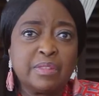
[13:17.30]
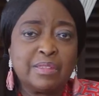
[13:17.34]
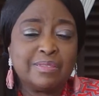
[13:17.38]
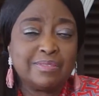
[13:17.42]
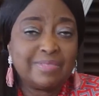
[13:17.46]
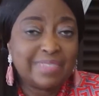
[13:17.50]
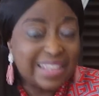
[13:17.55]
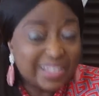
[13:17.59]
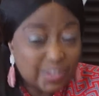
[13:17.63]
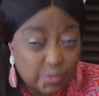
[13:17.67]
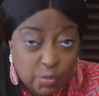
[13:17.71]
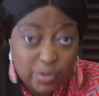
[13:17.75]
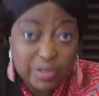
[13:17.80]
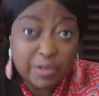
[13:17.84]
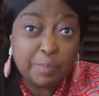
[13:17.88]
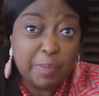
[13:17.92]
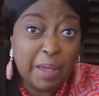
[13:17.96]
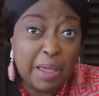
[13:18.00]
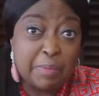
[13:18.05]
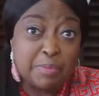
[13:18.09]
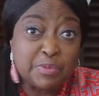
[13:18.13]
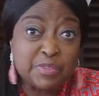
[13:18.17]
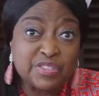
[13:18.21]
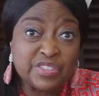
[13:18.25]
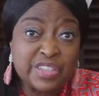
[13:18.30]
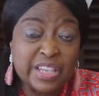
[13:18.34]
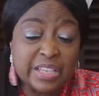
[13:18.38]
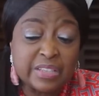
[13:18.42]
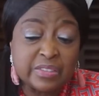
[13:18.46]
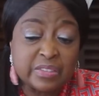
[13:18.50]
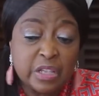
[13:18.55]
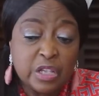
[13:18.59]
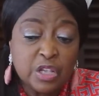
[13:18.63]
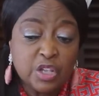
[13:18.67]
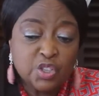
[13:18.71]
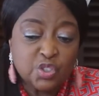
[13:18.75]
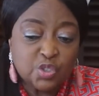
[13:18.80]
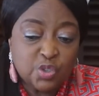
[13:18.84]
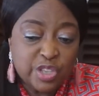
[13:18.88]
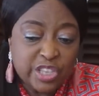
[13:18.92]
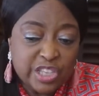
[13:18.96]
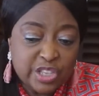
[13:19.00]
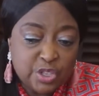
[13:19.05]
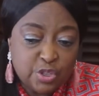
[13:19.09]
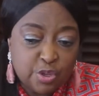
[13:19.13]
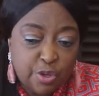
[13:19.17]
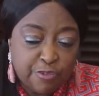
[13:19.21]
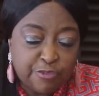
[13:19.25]
That's what the Bible says. So
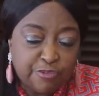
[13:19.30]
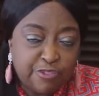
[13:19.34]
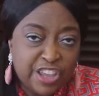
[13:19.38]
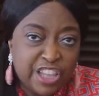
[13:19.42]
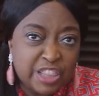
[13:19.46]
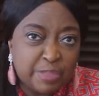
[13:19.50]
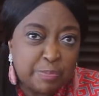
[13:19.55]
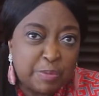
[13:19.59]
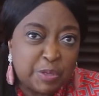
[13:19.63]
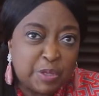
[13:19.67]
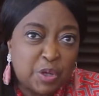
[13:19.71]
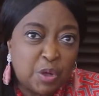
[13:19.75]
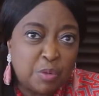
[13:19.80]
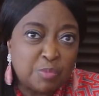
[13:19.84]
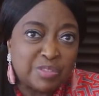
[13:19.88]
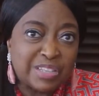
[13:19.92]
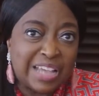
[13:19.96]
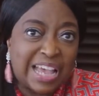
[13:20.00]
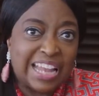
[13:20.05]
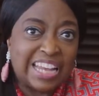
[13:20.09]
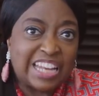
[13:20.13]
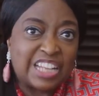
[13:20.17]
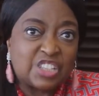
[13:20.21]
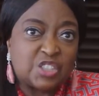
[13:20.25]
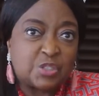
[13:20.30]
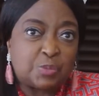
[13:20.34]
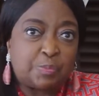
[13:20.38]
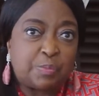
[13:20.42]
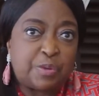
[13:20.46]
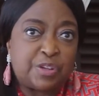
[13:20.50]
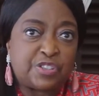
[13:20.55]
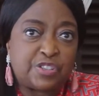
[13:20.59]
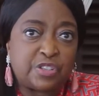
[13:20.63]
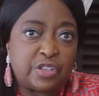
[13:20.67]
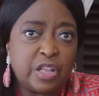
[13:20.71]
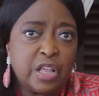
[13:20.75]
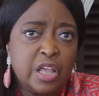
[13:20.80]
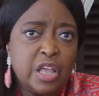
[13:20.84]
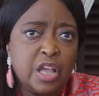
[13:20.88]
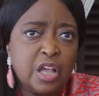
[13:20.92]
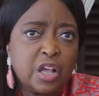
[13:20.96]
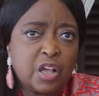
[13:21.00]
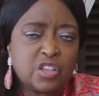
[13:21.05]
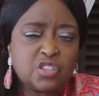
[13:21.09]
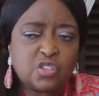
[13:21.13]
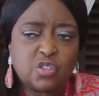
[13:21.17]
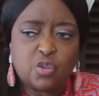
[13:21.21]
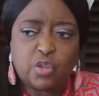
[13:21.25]
your faith becomes an expression.
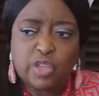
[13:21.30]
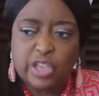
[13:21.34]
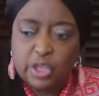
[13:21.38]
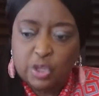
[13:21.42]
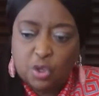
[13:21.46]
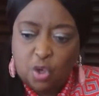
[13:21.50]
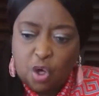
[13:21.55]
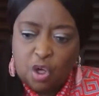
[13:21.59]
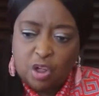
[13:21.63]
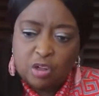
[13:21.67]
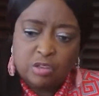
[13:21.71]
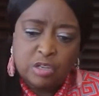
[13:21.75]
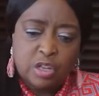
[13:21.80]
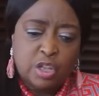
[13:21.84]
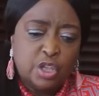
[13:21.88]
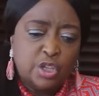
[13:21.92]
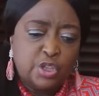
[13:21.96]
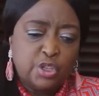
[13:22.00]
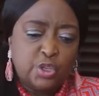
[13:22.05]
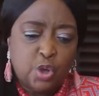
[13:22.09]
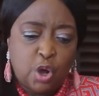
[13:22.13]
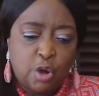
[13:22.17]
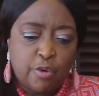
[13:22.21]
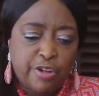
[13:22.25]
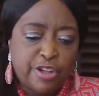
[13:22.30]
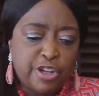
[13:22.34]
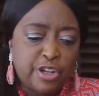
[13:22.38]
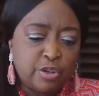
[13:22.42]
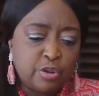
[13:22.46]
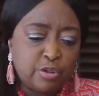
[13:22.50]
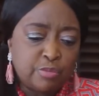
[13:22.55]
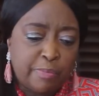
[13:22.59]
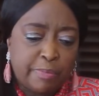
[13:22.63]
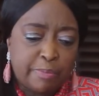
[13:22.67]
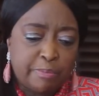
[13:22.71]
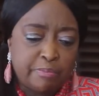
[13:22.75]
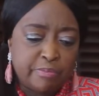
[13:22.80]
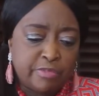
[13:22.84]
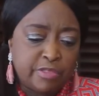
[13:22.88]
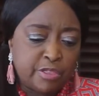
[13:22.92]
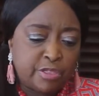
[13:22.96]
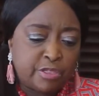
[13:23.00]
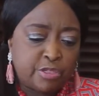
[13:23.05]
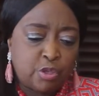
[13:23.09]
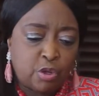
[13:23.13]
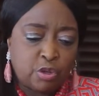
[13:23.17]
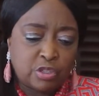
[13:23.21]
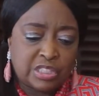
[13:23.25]
Because, okay, God, you already know the
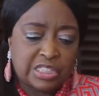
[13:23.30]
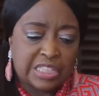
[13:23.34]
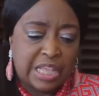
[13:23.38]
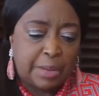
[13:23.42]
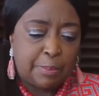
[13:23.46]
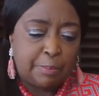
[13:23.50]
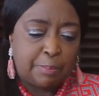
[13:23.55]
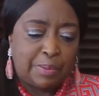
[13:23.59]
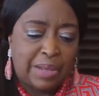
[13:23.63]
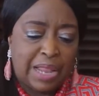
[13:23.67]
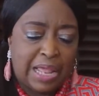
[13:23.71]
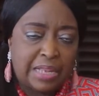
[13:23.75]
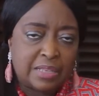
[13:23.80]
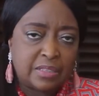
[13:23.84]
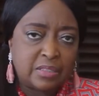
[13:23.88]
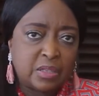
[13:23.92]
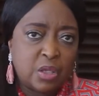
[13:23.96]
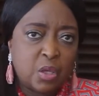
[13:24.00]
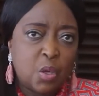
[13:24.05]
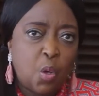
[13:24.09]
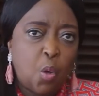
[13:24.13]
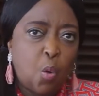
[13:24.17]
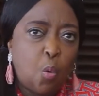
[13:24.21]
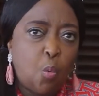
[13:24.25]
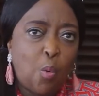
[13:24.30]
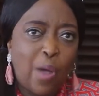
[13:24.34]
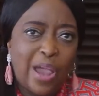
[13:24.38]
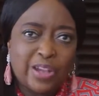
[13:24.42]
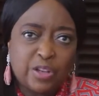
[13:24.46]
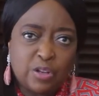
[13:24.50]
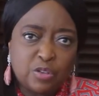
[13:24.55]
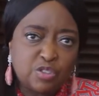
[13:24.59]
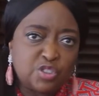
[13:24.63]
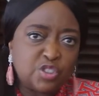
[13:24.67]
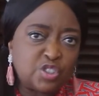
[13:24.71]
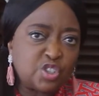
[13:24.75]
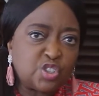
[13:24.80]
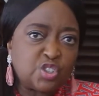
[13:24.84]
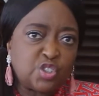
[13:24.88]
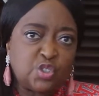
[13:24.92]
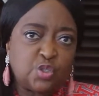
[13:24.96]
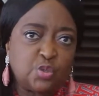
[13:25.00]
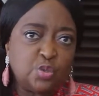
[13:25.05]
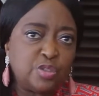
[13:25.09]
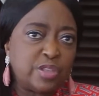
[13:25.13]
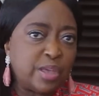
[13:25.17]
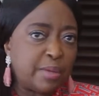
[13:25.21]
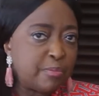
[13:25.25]
thoughts and plans. Why don't you just
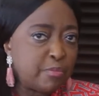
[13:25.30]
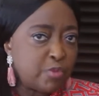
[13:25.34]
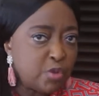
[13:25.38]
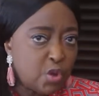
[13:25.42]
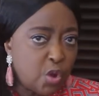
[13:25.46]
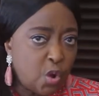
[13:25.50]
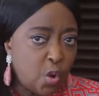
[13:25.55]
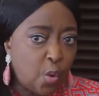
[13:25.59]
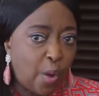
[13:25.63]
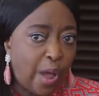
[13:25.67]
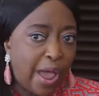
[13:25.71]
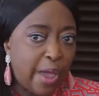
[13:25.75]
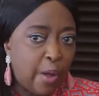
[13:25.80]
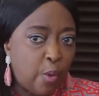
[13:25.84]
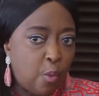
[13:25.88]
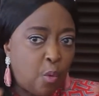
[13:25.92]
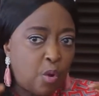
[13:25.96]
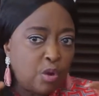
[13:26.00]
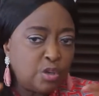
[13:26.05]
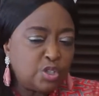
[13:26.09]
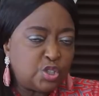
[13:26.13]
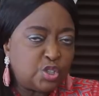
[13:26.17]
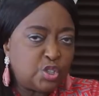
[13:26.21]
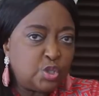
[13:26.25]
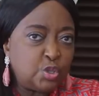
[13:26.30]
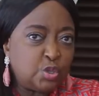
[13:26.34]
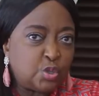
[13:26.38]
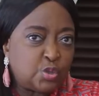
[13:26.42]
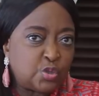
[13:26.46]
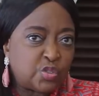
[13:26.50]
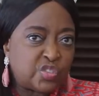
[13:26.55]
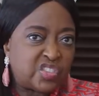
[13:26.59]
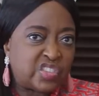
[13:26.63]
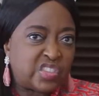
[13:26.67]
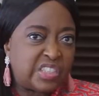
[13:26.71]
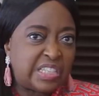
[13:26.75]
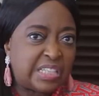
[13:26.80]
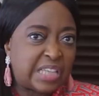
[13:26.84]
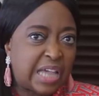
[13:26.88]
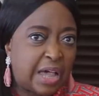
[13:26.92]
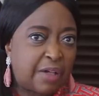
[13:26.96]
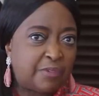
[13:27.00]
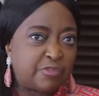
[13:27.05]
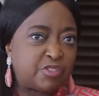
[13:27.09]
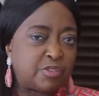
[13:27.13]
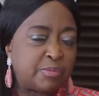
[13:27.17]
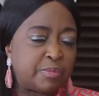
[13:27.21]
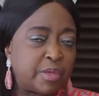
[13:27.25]
do them? No, I want you to seek
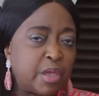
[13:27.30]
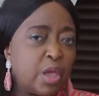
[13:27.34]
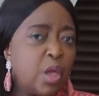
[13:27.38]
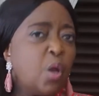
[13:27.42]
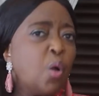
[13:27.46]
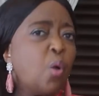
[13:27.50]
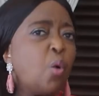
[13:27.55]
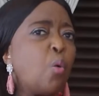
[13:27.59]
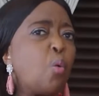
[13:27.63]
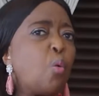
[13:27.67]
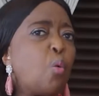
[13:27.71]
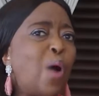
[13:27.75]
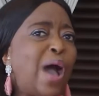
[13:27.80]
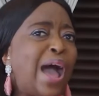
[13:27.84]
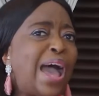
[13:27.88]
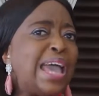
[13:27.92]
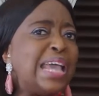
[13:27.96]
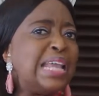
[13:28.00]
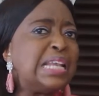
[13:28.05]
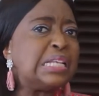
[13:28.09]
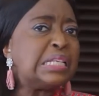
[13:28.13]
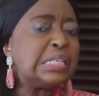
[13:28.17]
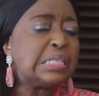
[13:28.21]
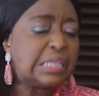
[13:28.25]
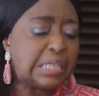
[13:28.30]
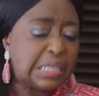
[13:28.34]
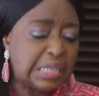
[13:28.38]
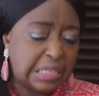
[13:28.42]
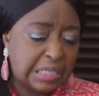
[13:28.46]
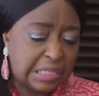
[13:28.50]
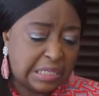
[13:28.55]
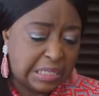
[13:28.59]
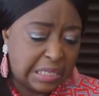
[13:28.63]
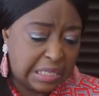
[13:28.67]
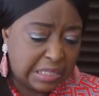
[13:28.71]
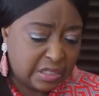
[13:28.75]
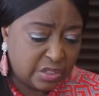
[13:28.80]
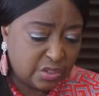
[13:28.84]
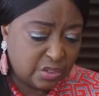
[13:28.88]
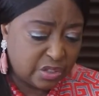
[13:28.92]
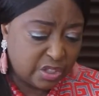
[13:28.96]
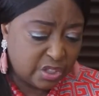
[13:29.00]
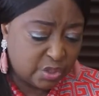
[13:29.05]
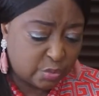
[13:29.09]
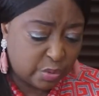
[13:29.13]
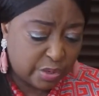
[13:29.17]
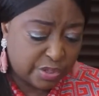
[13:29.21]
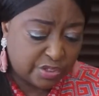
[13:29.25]
after me. Listen to
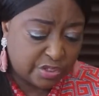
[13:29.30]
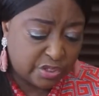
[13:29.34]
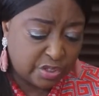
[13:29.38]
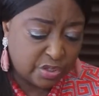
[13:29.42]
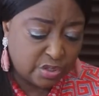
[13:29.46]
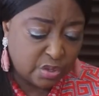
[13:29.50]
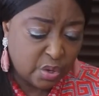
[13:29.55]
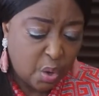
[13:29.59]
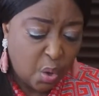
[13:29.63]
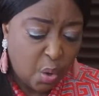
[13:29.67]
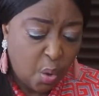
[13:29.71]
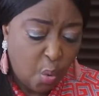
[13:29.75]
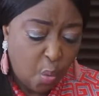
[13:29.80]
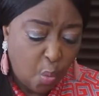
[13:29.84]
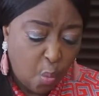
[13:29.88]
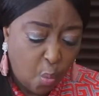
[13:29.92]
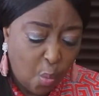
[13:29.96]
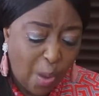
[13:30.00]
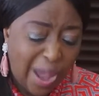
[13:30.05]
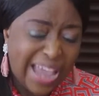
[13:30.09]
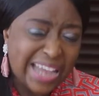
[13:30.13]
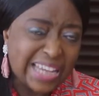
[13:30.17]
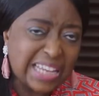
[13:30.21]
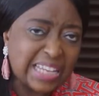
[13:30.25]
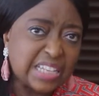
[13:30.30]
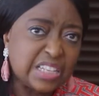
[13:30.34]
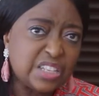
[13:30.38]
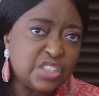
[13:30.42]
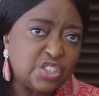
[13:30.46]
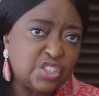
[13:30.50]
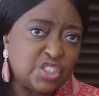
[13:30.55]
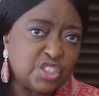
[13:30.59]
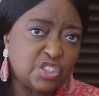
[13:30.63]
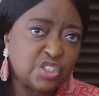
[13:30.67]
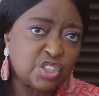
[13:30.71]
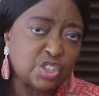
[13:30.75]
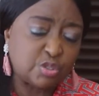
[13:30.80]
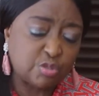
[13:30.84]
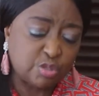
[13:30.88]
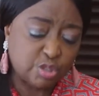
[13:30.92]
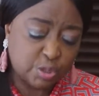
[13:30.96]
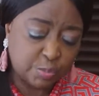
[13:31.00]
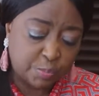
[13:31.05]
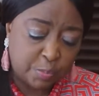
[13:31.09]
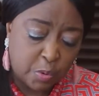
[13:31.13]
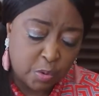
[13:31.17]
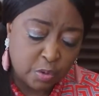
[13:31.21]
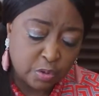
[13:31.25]
these questions. Why didn't Jesus
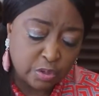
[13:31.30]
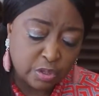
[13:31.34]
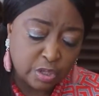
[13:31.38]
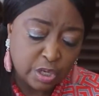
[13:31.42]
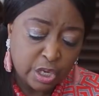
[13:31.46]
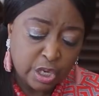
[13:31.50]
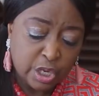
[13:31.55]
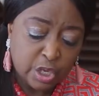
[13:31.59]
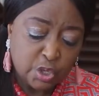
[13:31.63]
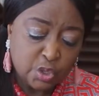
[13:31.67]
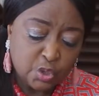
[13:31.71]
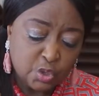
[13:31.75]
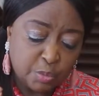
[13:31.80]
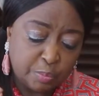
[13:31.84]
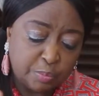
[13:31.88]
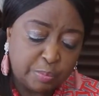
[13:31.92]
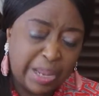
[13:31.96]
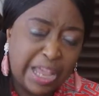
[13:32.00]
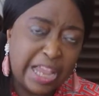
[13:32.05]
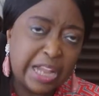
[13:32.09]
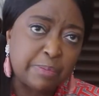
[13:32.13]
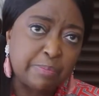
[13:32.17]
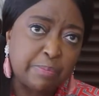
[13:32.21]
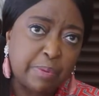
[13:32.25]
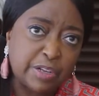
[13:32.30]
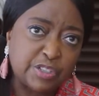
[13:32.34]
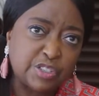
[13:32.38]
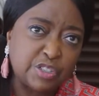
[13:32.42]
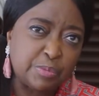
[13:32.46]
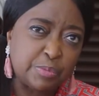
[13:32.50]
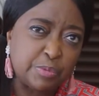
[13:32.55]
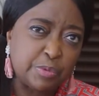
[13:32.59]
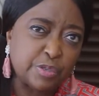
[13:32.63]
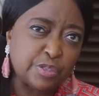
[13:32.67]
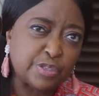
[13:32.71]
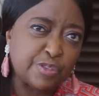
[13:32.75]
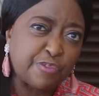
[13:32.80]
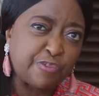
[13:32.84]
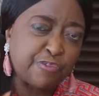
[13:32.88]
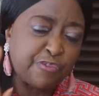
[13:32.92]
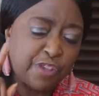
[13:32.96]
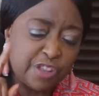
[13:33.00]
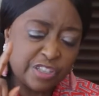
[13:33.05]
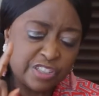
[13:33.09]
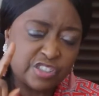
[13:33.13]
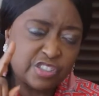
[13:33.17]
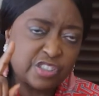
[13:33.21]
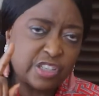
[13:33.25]
respond to blind Bartimaeus the
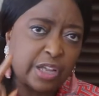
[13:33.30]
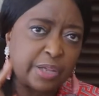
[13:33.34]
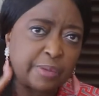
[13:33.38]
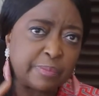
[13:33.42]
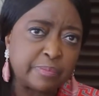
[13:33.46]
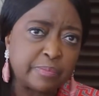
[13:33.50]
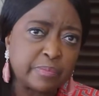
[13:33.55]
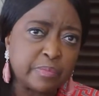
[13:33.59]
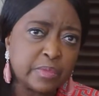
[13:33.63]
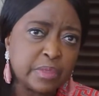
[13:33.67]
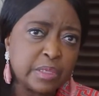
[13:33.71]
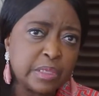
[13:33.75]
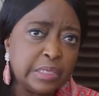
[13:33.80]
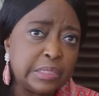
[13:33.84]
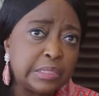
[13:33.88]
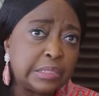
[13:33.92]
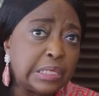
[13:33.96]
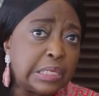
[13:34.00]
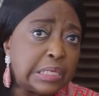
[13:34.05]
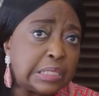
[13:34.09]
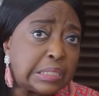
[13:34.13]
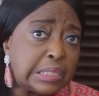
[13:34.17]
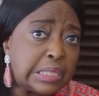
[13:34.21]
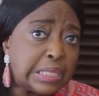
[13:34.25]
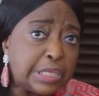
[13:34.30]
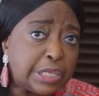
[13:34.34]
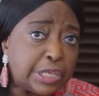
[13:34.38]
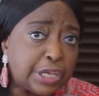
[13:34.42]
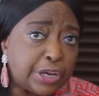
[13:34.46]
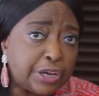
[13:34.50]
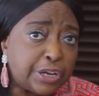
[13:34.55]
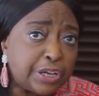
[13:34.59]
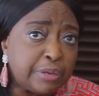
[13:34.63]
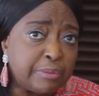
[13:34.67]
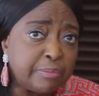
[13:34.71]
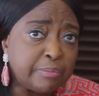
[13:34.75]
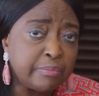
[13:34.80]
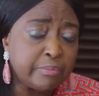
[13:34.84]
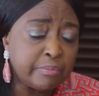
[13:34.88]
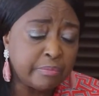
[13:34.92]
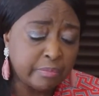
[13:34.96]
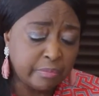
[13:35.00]
first time? Didn't he hear him?